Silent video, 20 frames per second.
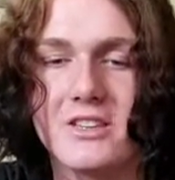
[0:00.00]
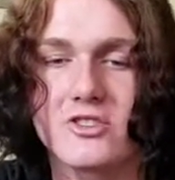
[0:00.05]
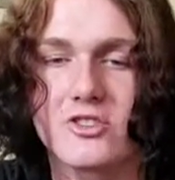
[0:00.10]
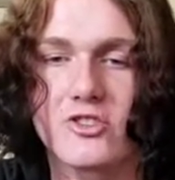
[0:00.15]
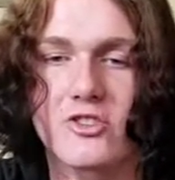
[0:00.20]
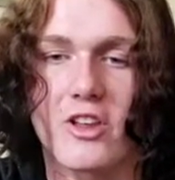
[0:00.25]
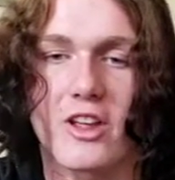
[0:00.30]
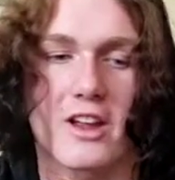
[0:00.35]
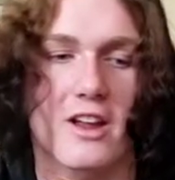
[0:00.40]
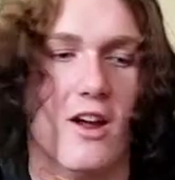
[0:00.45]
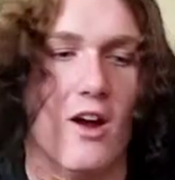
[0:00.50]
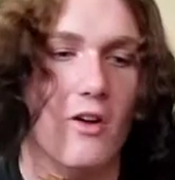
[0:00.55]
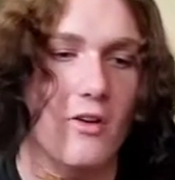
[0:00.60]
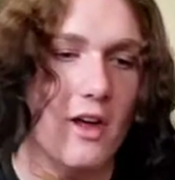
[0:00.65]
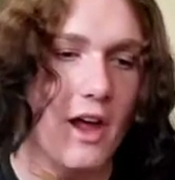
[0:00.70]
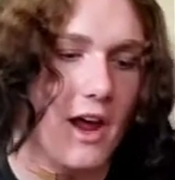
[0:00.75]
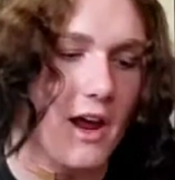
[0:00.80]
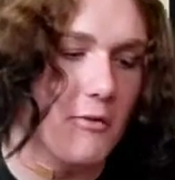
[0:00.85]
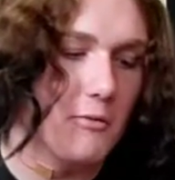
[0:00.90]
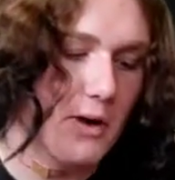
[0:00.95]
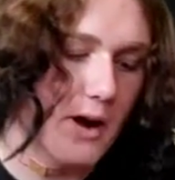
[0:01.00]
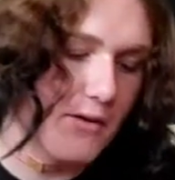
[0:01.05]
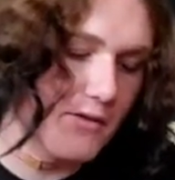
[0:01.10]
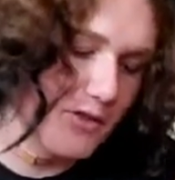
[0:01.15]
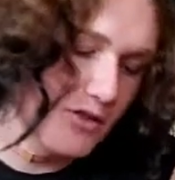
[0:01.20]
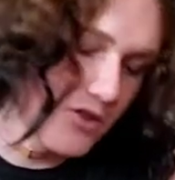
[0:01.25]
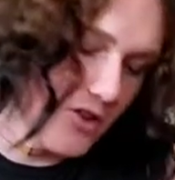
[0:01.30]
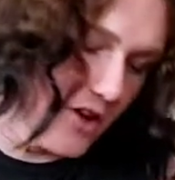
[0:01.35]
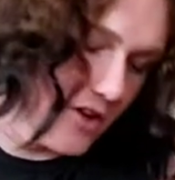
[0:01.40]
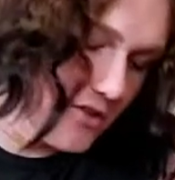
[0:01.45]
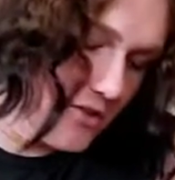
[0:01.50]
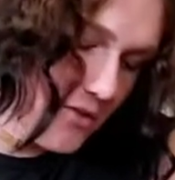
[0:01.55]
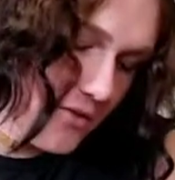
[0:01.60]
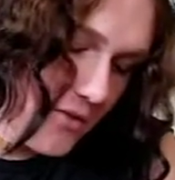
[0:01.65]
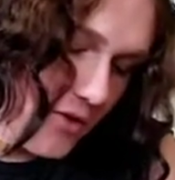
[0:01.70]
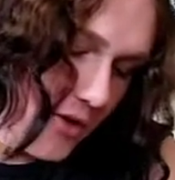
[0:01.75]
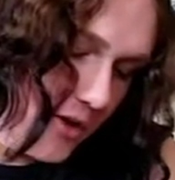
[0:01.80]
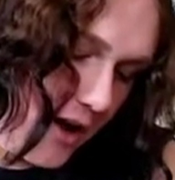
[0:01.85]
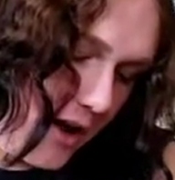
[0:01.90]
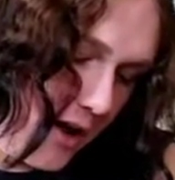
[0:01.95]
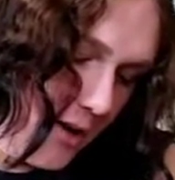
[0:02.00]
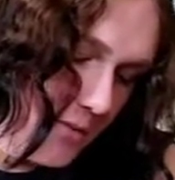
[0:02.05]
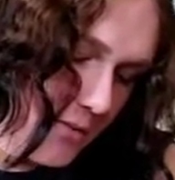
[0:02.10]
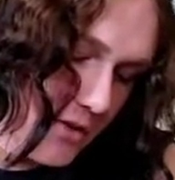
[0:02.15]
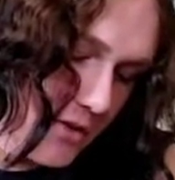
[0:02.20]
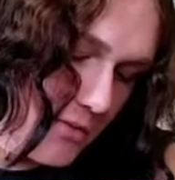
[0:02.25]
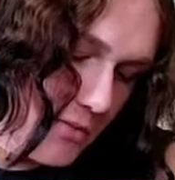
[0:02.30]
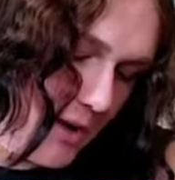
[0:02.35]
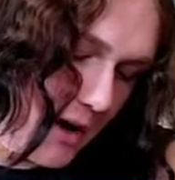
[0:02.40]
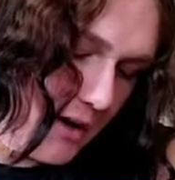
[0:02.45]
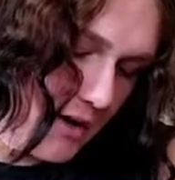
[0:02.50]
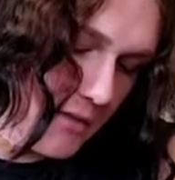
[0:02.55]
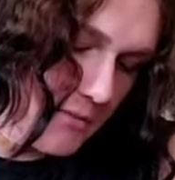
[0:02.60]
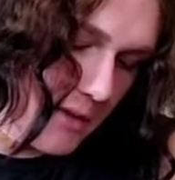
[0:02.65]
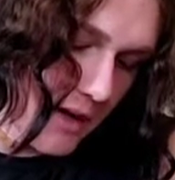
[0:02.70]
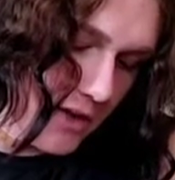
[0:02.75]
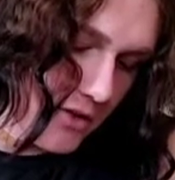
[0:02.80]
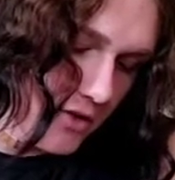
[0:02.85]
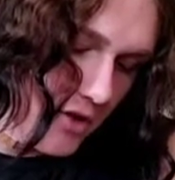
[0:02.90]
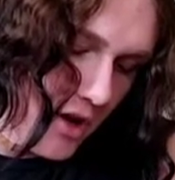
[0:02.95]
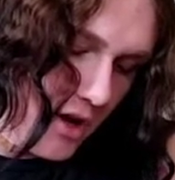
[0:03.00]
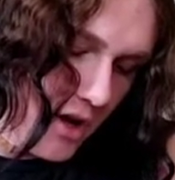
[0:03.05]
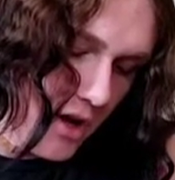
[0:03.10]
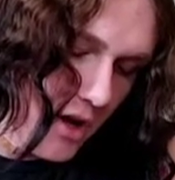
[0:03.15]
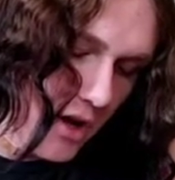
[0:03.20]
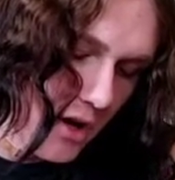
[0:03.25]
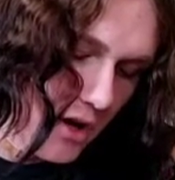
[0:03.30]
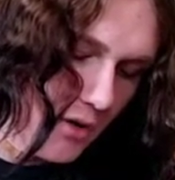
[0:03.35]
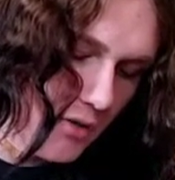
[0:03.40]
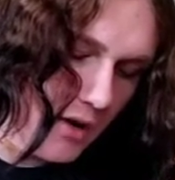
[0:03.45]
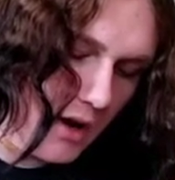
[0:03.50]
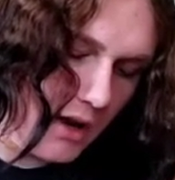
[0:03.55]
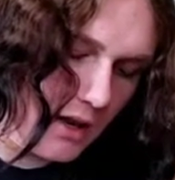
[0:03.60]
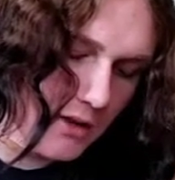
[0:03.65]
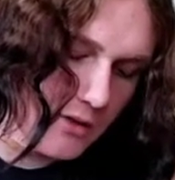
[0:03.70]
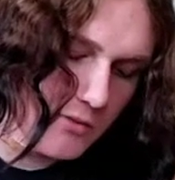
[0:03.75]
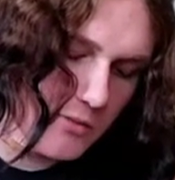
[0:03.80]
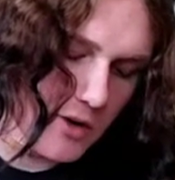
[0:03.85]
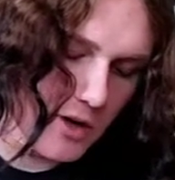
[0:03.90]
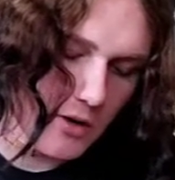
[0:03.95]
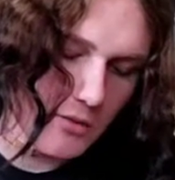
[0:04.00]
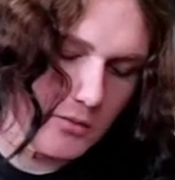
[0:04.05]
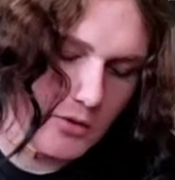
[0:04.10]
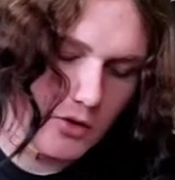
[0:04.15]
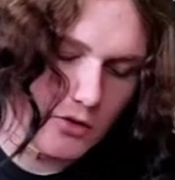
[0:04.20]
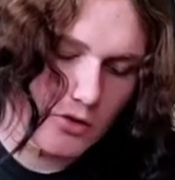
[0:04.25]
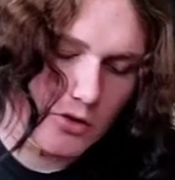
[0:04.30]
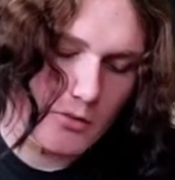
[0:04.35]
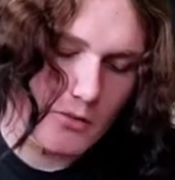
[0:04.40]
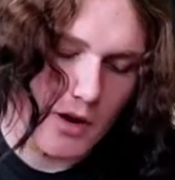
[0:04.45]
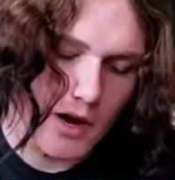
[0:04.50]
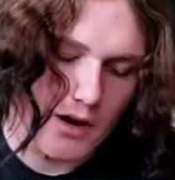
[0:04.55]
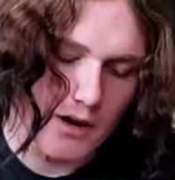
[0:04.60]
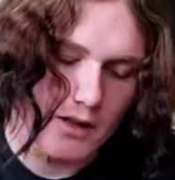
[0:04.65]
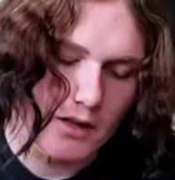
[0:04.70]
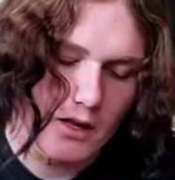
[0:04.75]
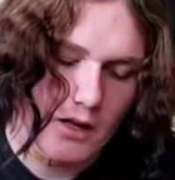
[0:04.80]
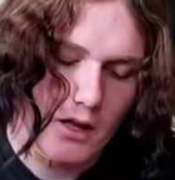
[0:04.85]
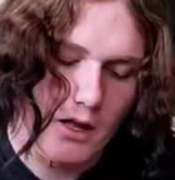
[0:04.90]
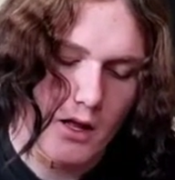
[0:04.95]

just like, okay, we have this concept for an album that's pirate-based. Well, let's make our music about it.